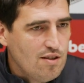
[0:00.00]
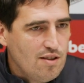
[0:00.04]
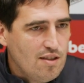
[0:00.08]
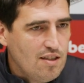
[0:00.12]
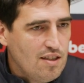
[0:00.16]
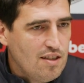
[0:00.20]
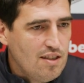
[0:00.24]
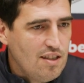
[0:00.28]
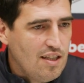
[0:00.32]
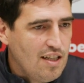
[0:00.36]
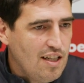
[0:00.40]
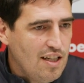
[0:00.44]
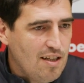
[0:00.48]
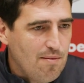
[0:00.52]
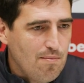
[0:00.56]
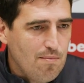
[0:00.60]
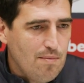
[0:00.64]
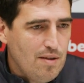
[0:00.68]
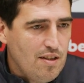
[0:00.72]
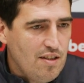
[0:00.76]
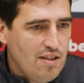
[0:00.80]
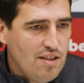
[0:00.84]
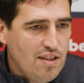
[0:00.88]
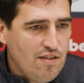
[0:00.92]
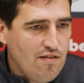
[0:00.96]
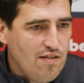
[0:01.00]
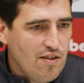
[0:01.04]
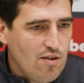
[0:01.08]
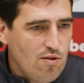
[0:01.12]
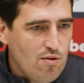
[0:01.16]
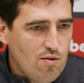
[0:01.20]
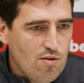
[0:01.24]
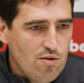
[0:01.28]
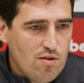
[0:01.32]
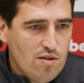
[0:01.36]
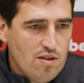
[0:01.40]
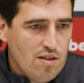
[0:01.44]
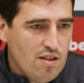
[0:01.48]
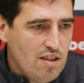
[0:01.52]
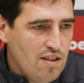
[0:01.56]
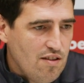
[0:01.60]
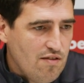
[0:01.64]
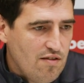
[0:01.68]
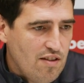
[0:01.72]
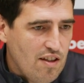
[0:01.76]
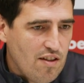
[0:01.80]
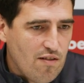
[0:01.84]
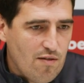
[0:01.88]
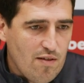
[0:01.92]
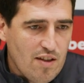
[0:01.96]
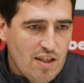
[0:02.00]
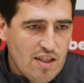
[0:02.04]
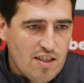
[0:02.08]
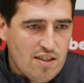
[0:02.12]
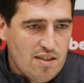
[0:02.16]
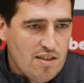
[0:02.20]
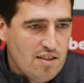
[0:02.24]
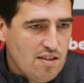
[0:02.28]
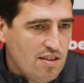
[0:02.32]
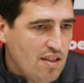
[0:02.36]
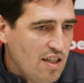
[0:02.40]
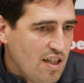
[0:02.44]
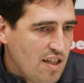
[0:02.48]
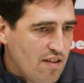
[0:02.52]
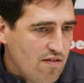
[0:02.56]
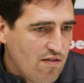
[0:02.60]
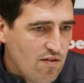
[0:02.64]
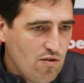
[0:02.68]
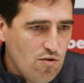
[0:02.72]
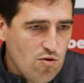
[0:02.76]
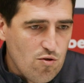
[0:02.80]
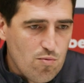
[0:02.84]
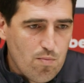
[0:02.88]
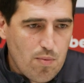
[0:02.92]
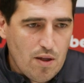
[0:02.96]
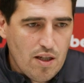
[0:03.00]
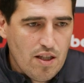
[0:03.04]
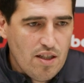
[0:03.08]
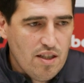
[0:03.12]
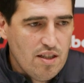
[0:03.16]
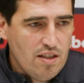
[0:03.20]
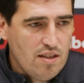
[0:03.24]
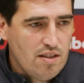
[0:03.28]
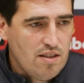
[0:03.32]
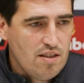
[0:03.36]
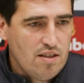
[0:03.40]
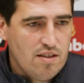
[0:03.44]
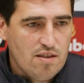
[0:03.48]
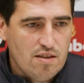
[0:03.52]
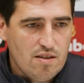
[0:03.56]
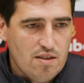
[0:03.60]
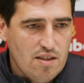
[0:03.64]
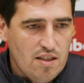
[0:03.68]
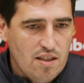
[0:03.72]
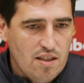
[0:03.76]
The game very difficult. Give their best. They have good players.